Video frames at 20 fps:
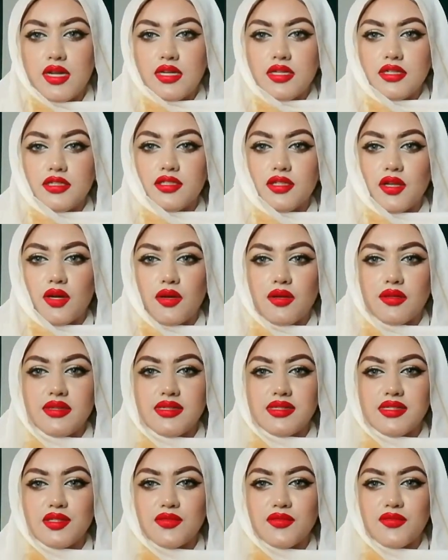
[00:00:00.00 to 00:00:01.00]
So
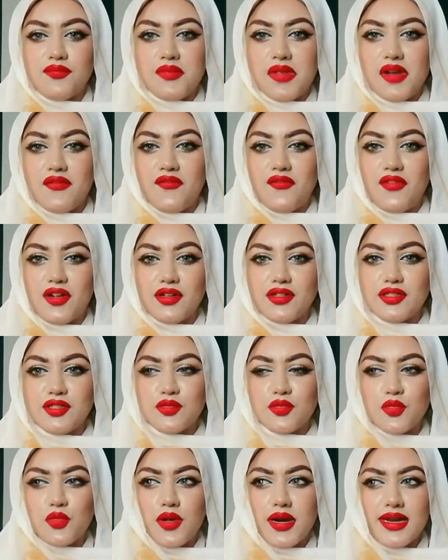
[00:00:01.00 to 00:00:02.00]
this is my first
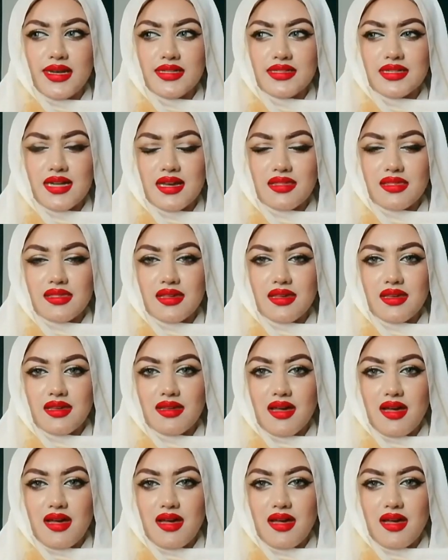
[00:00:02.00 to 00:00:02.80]
white, I think,